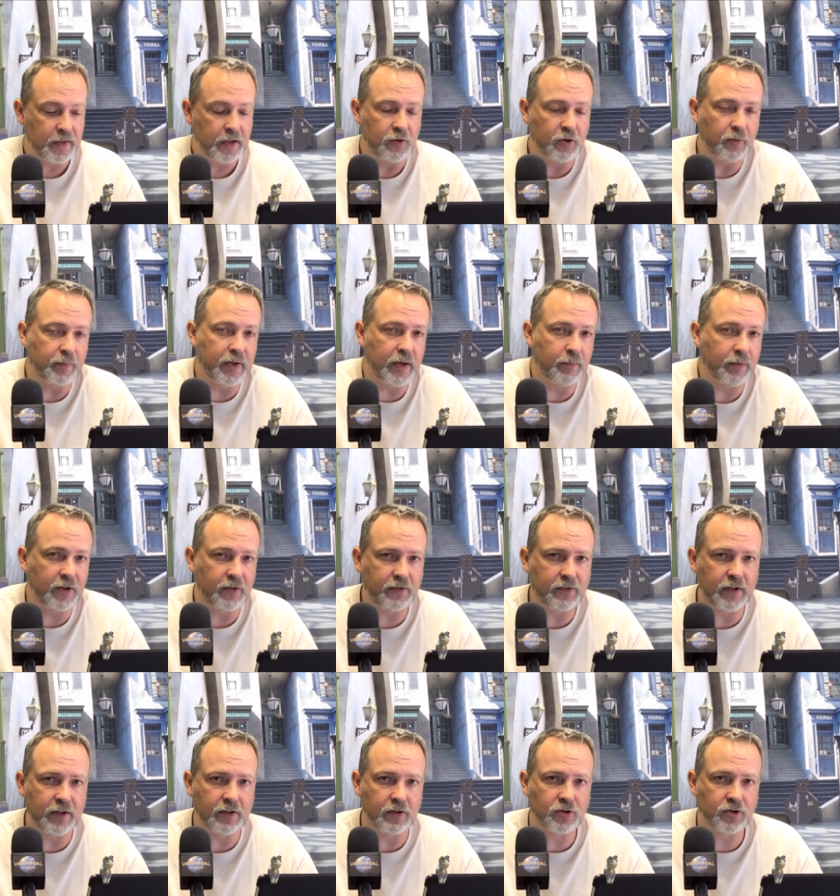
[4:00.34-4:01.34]
you'll be able to
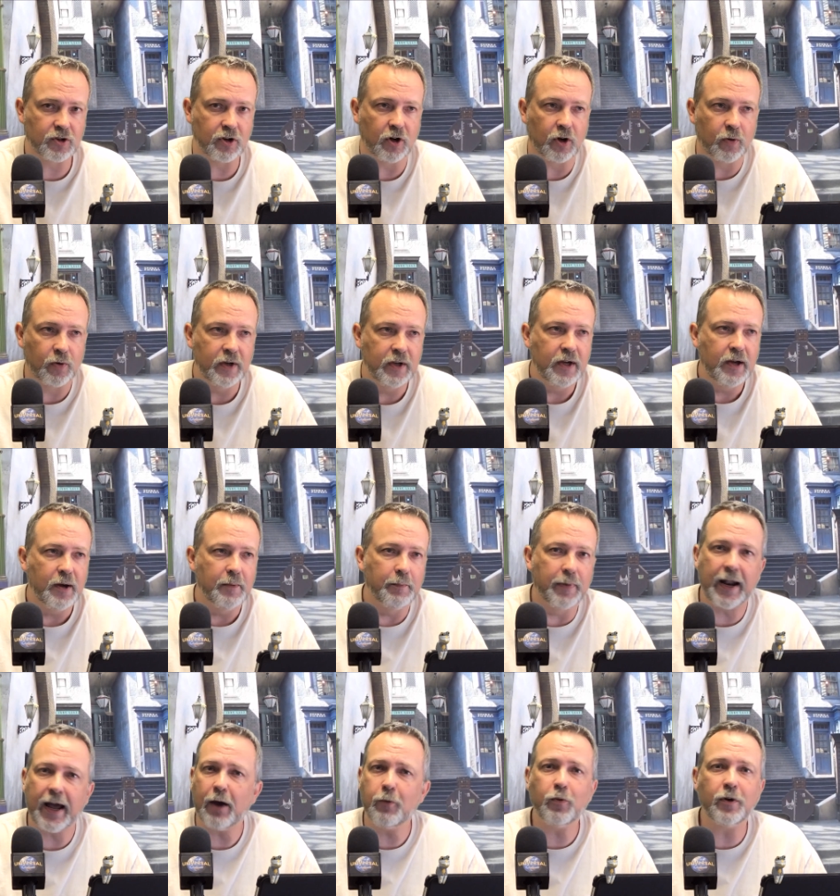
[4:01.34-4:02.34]
see the show.
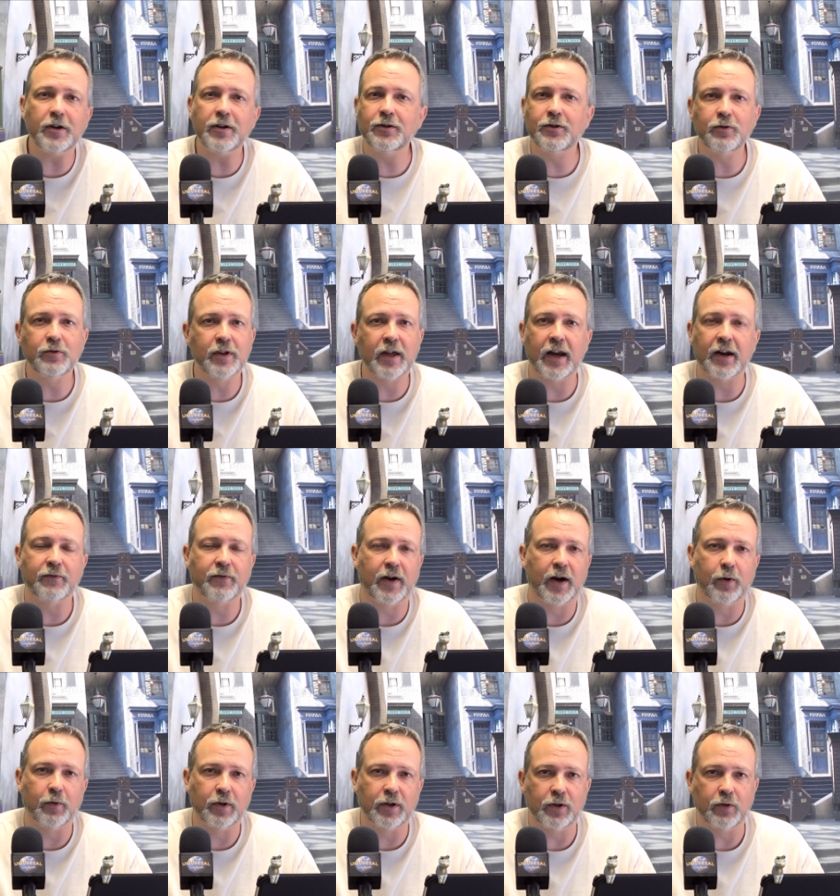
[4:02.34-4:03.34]
But I wouldn't do that if
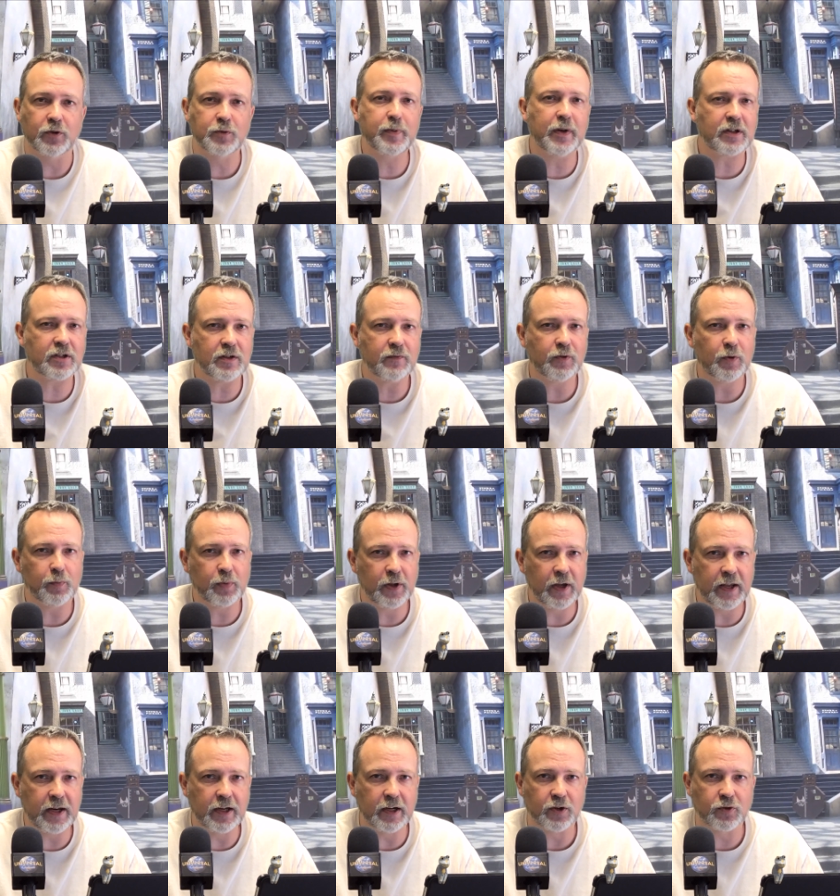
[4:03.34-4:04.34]
I were you, especially if you're
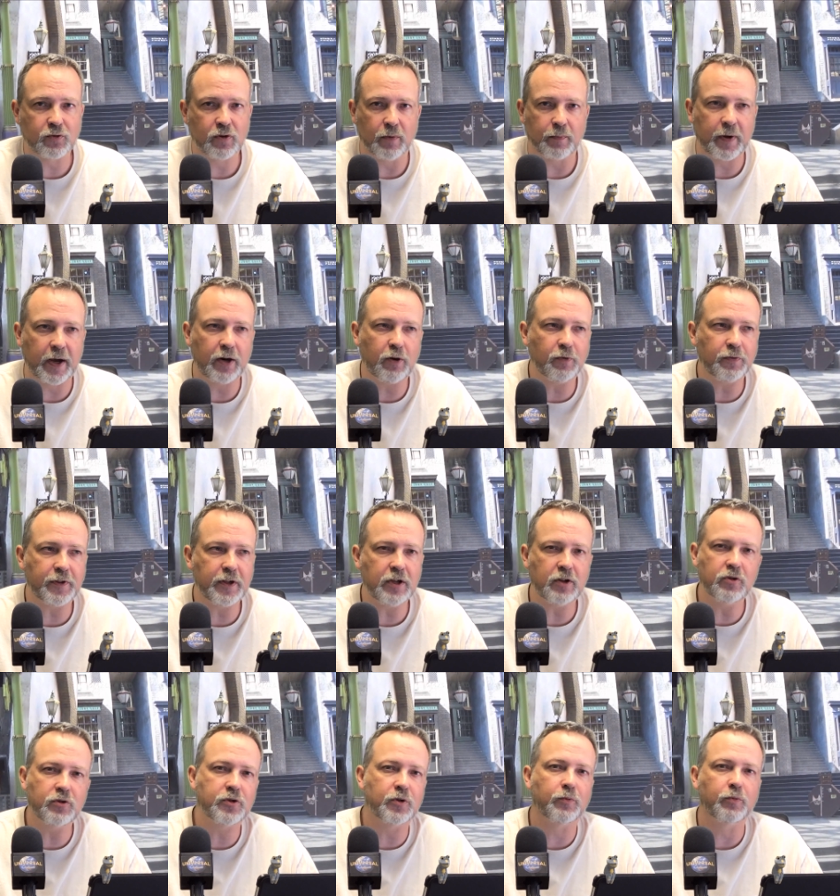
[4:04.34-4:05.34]
planning a trip. I don't think
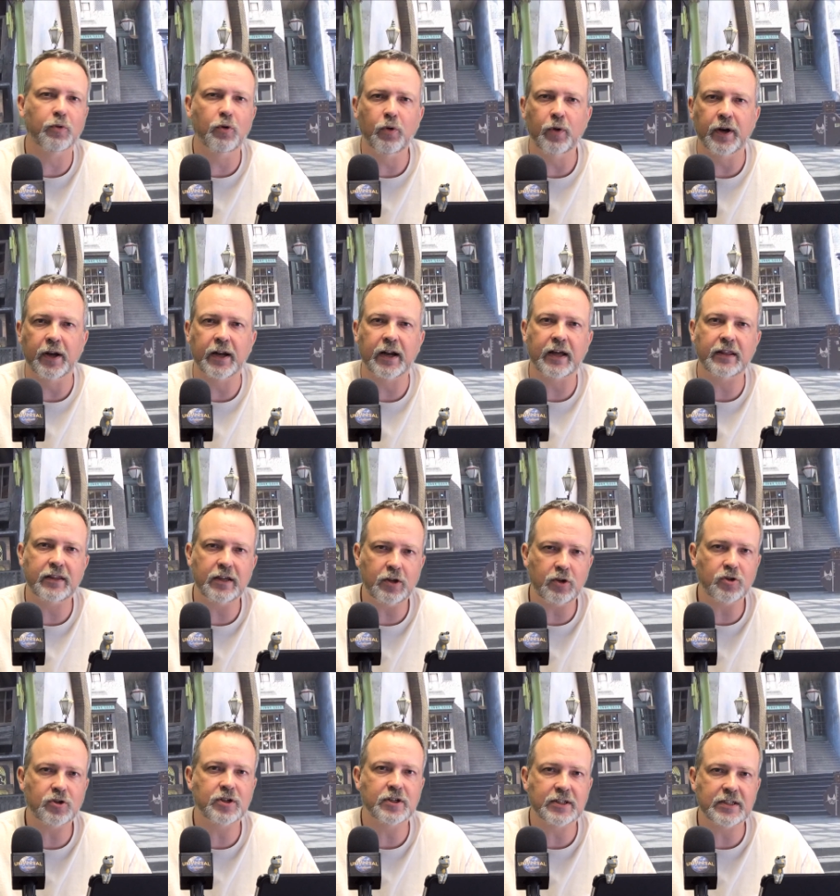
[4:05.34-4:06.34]
you should ruin it. I think
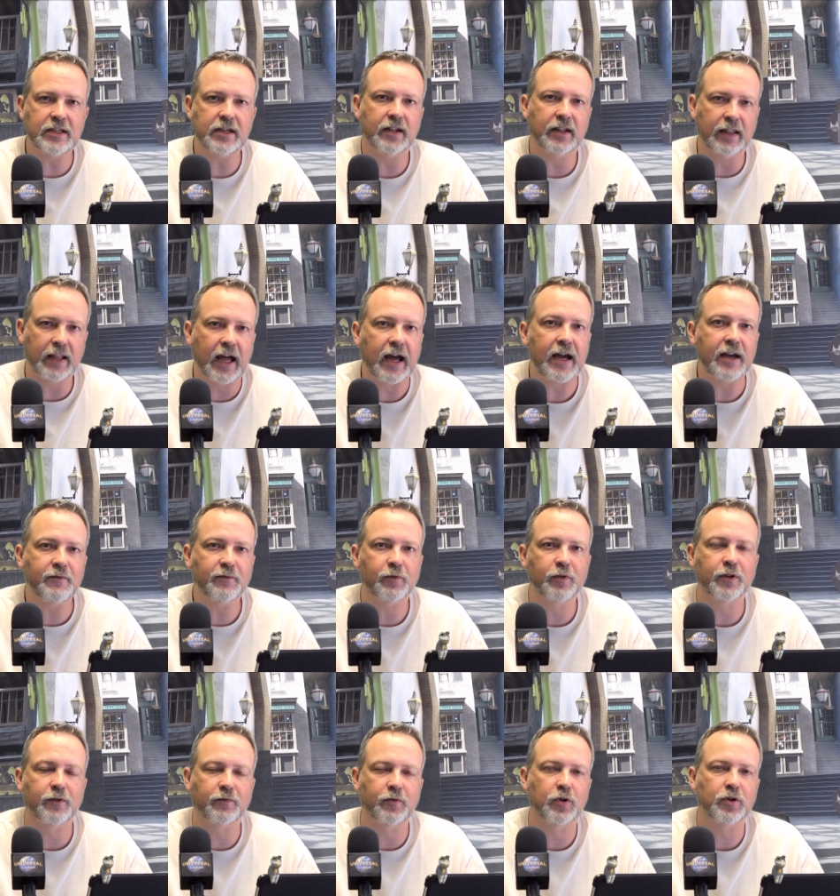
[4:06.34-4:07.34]
you should see it live for
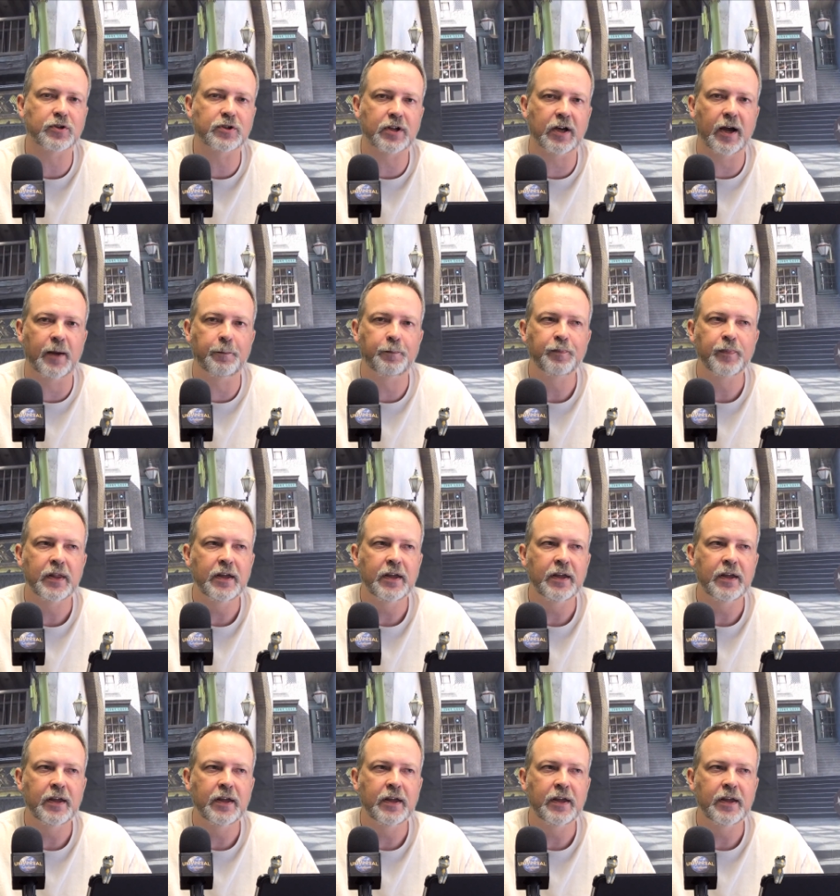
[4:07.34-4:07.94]
the first time.